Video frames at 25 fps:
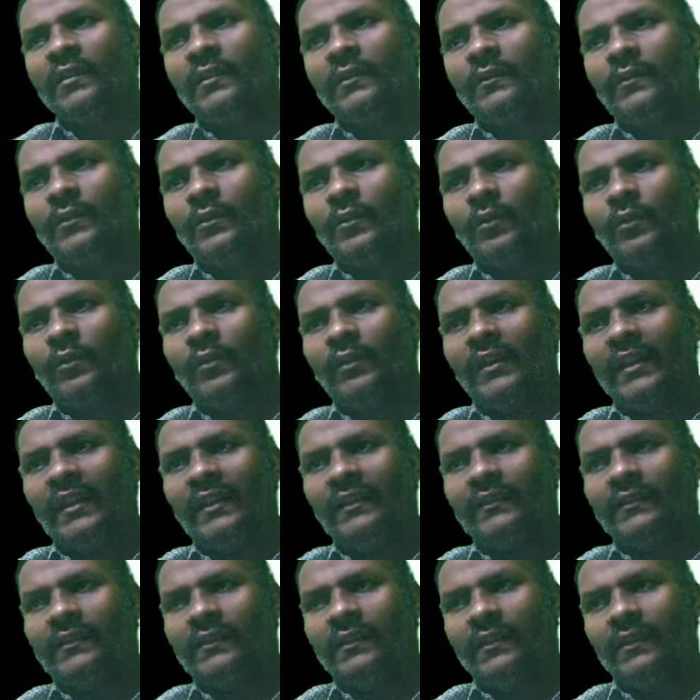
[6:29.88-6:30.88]
So
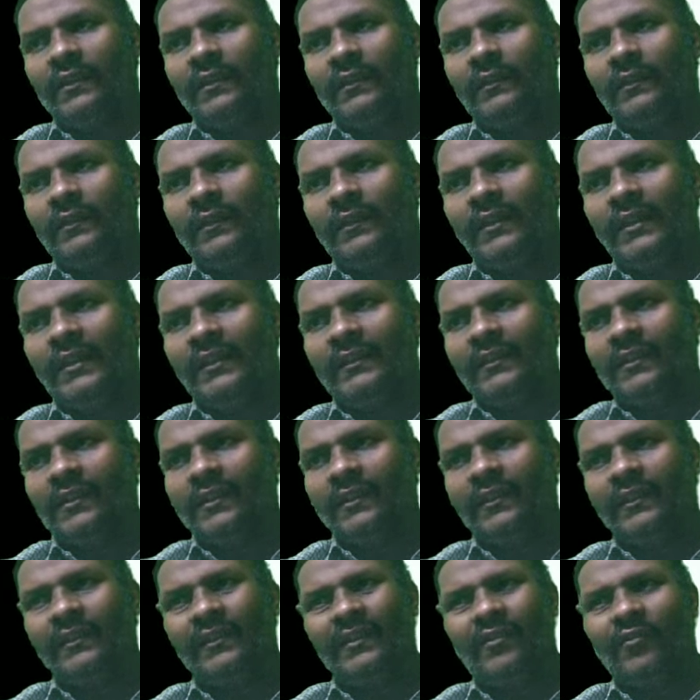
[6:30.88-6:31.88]
Glacier is the glaser
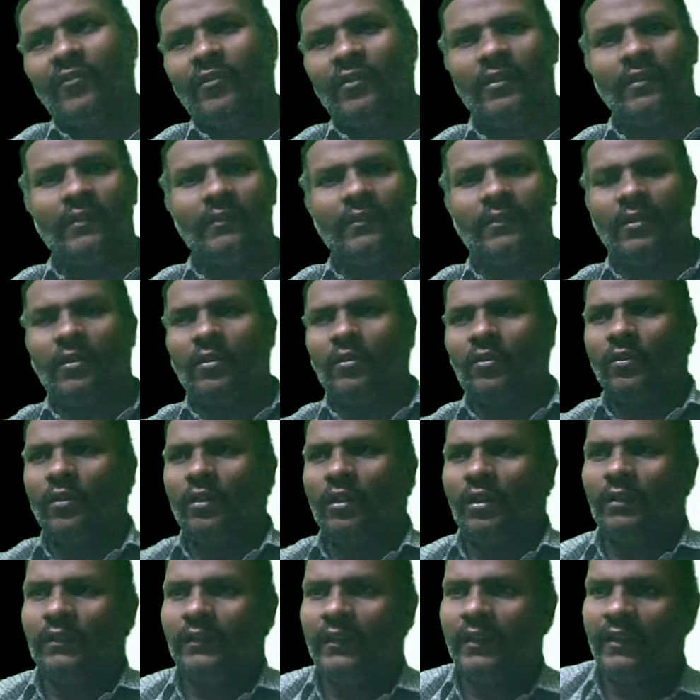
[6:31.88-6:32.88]
and the serviette is the
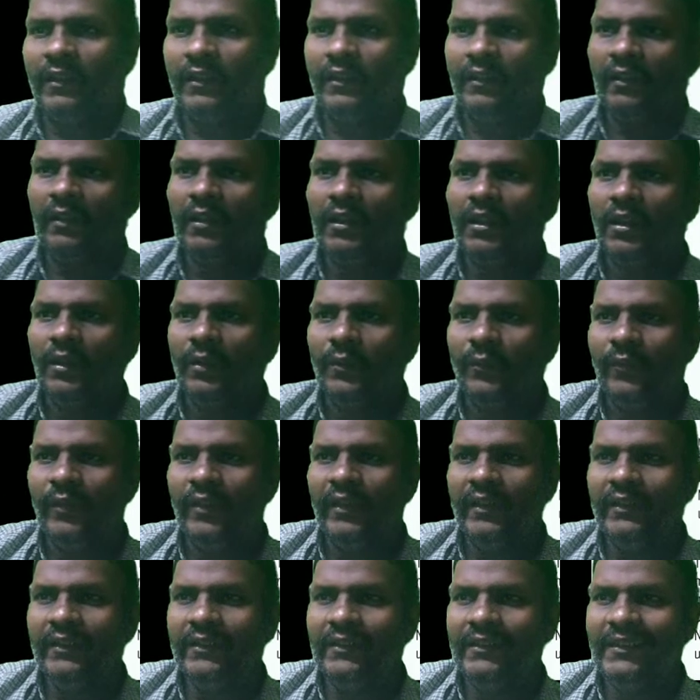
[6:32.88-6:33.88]
cloth. And
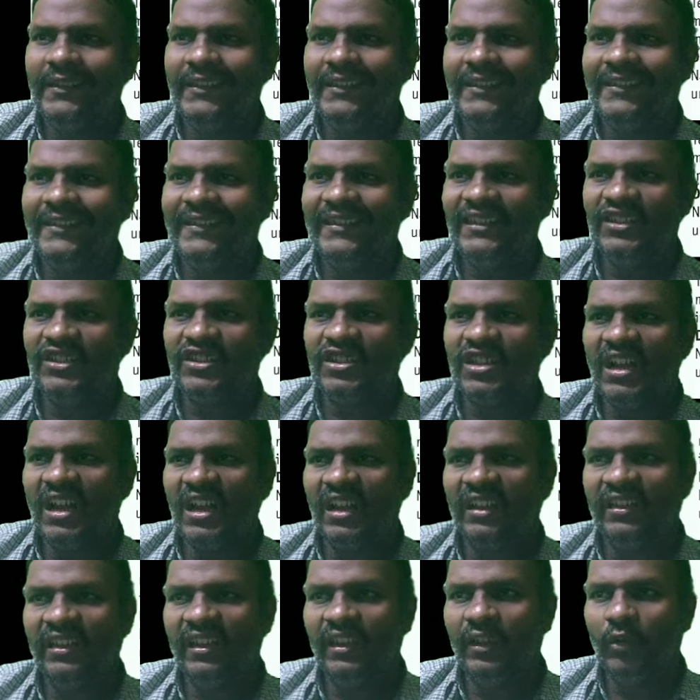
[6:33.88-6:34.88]
wenn sie sich
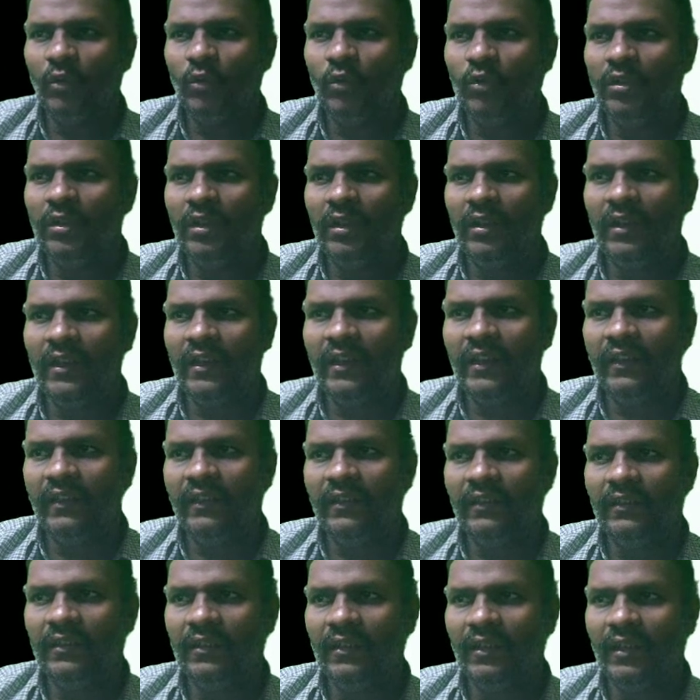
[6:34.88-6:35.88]
an die
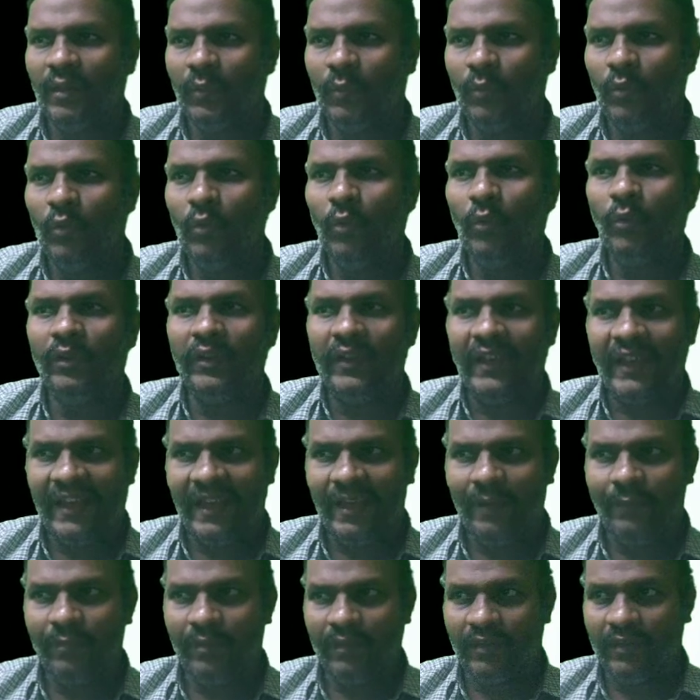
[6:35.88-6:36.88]
Dunkelheit gewöhnt
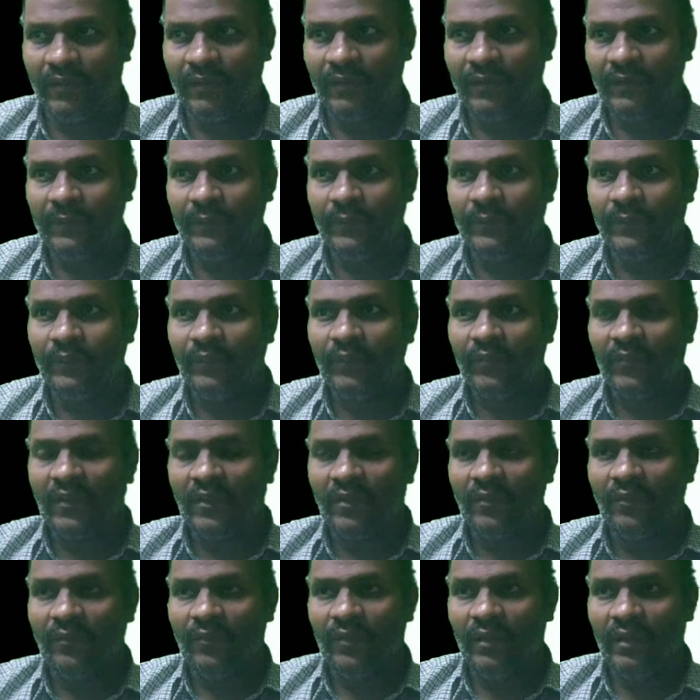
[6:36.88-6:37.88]
haben,
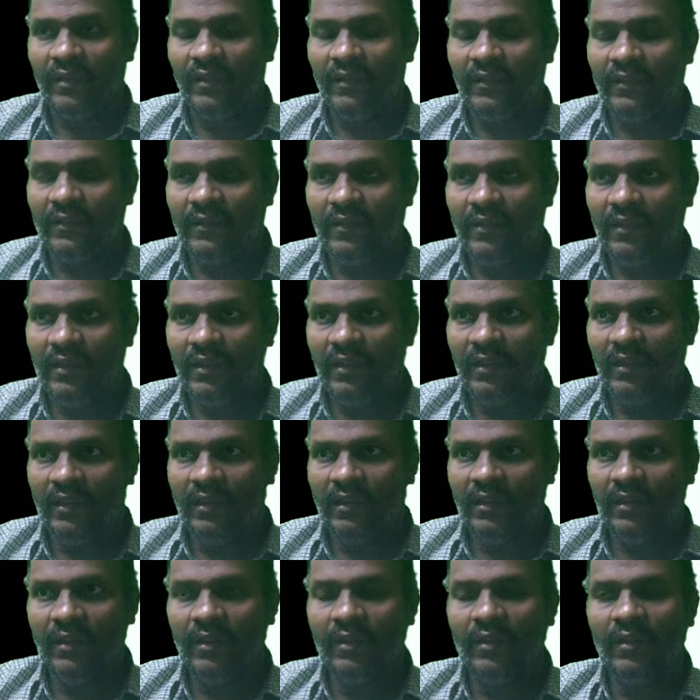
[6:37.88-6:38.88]
wenn
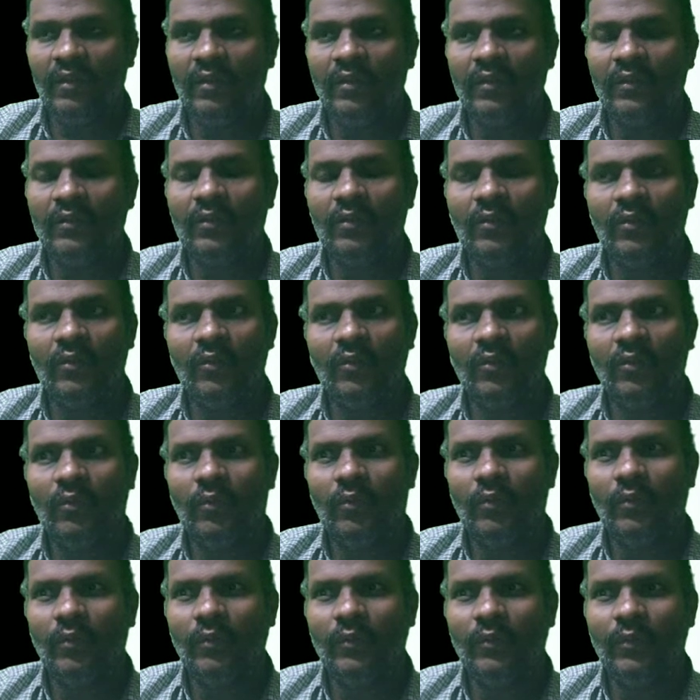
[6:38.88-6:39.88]
sie,
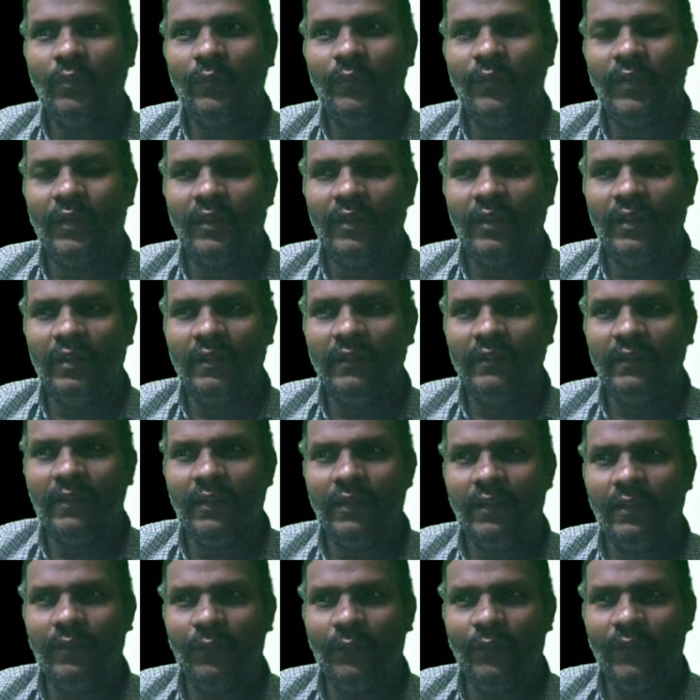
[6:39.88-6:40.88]
so when it is
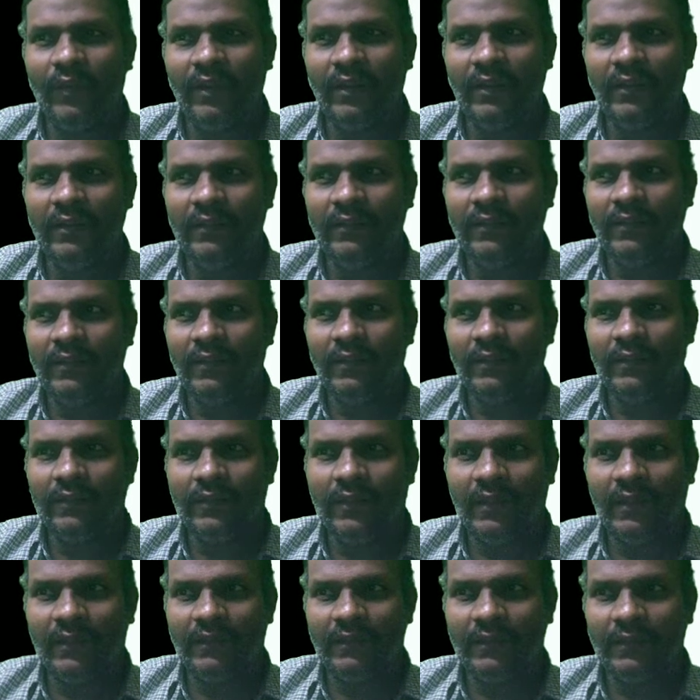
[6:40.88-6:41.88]
a when
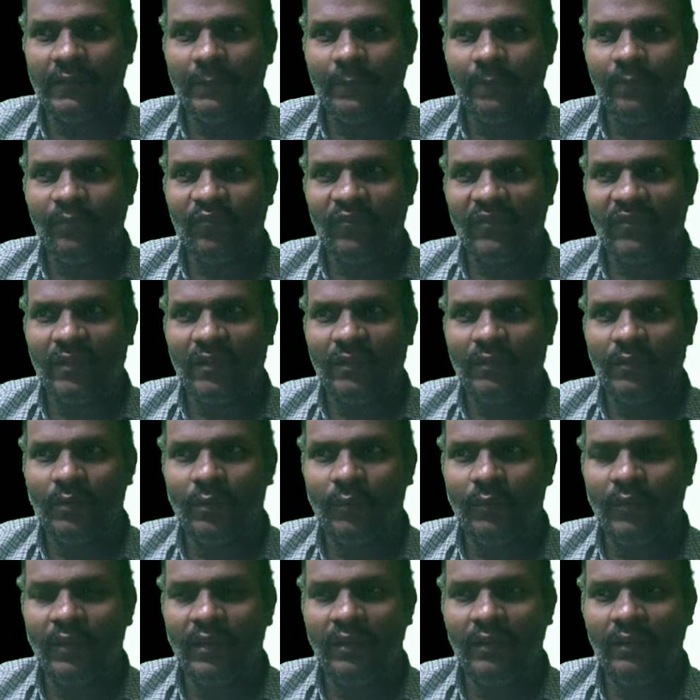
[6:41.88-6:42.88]
Satz.
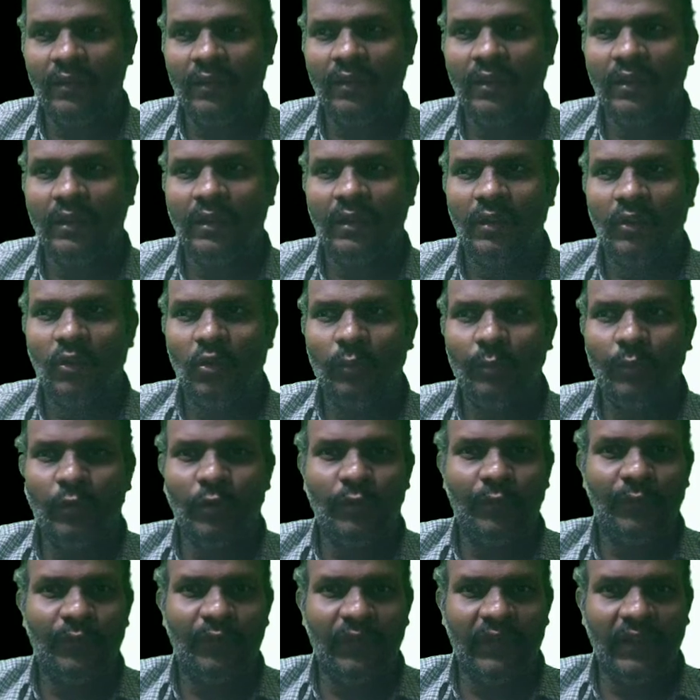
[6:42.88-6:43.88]
So when you
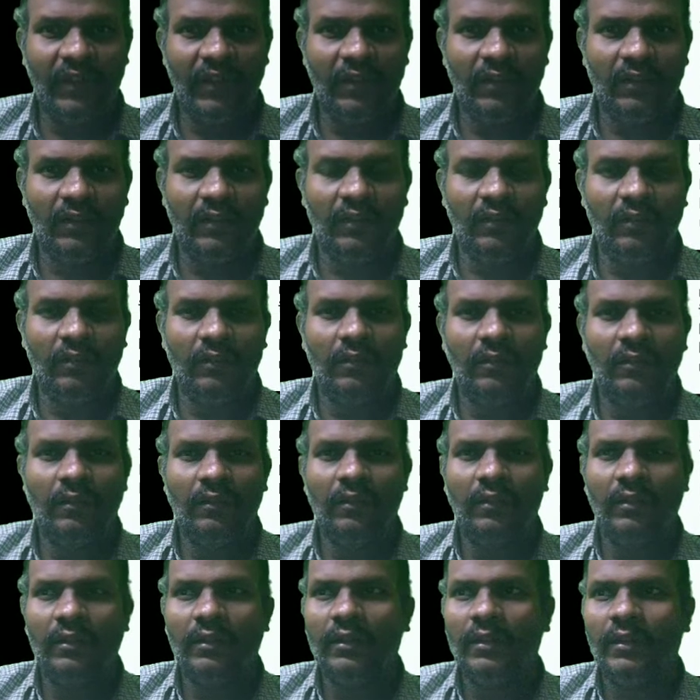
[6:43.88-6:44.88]
put when,
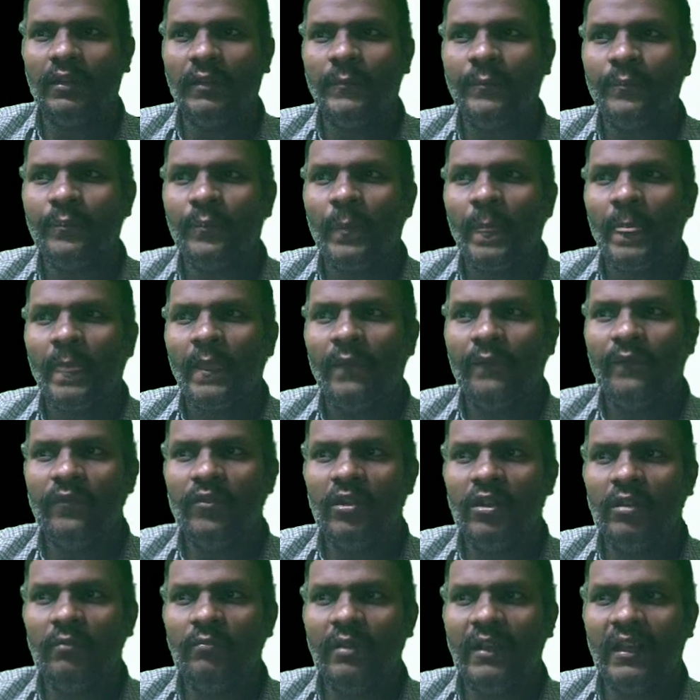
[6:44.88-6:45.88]
the
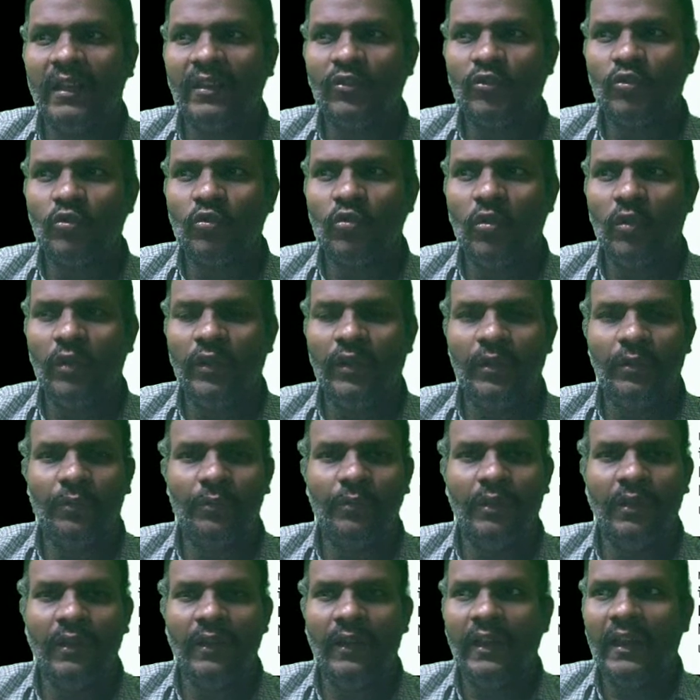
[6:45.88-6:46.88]
verb has to go
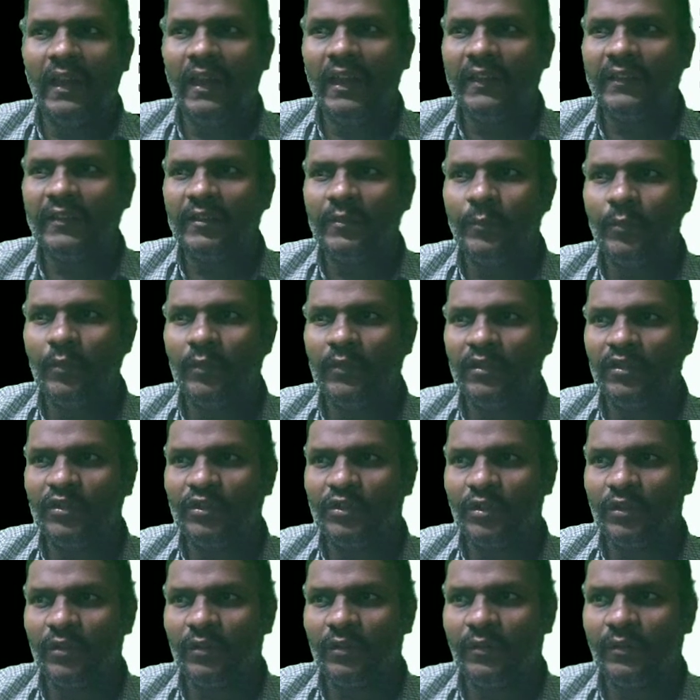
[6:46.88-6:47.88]
into the last
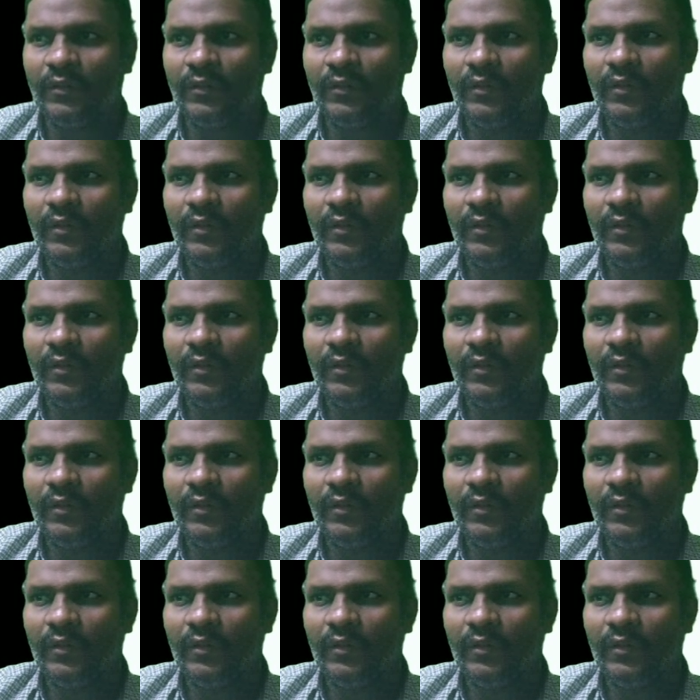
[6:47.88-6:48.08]
position.